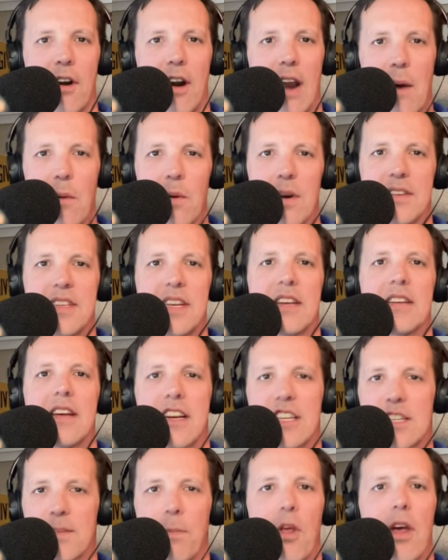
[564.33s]
And I wanted to
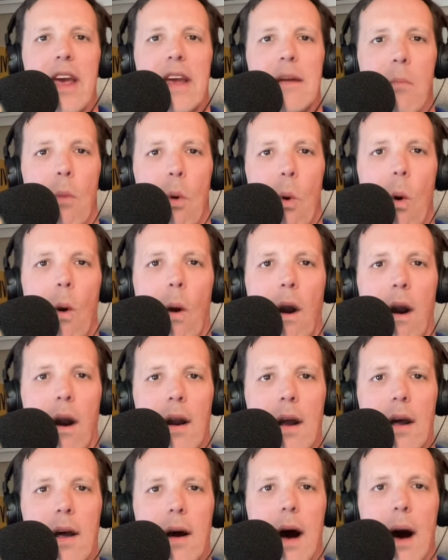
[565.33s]
explain more
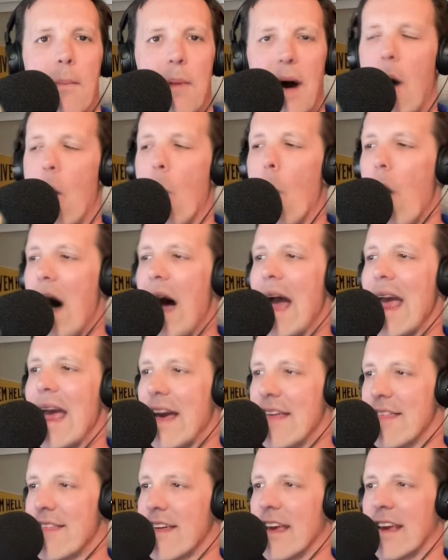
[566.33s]
about why
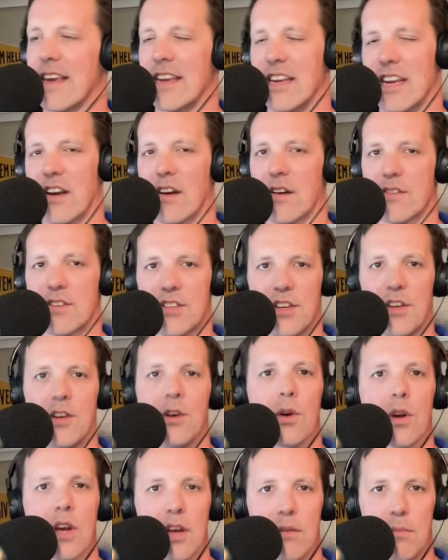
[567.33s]
I think year
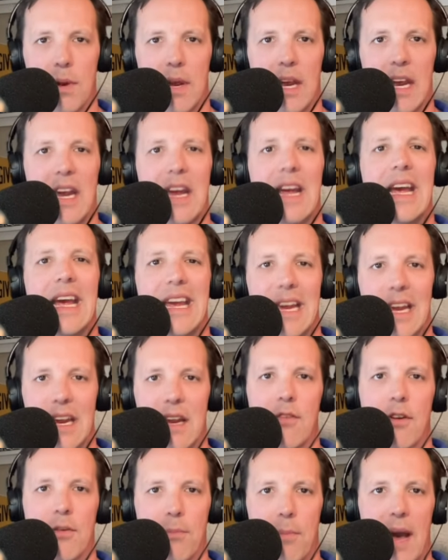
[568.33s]
two could be
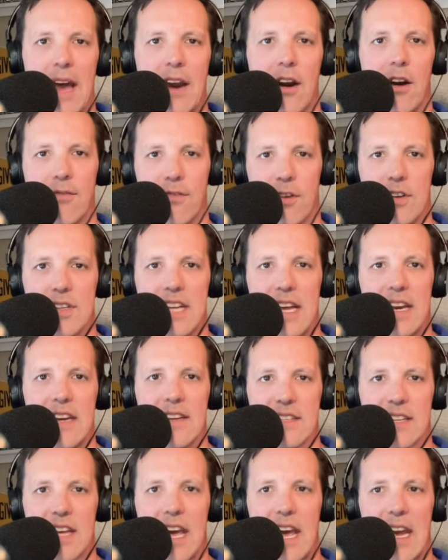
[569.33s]
even better for
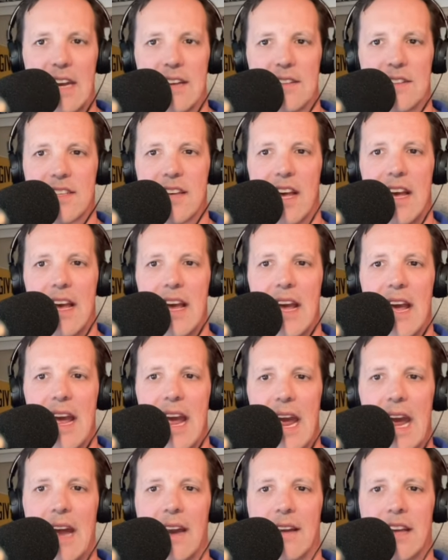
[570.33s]
Dennis Gates
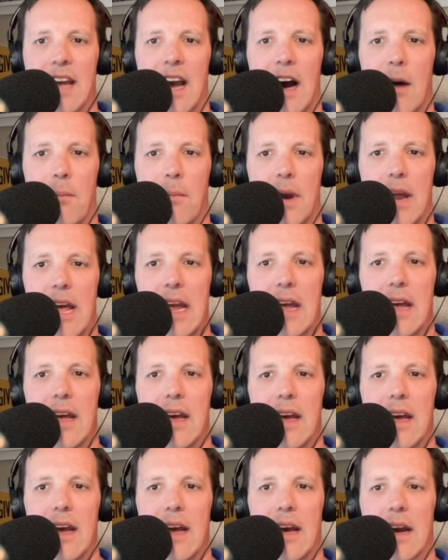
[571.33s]
and company
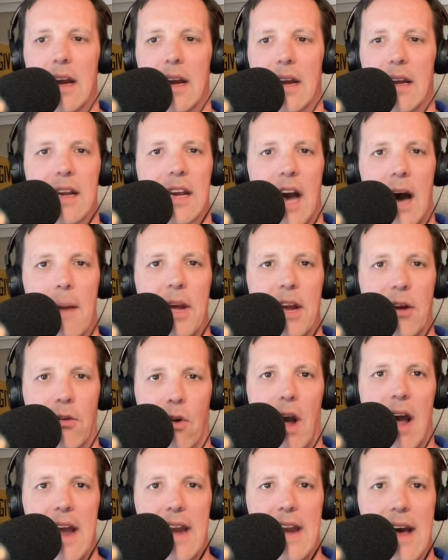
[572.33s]
coming
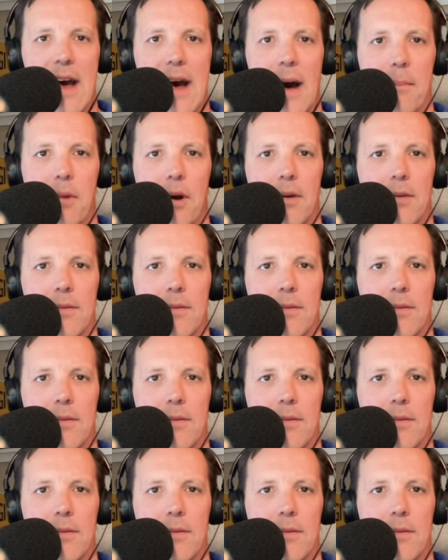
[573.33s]
right up.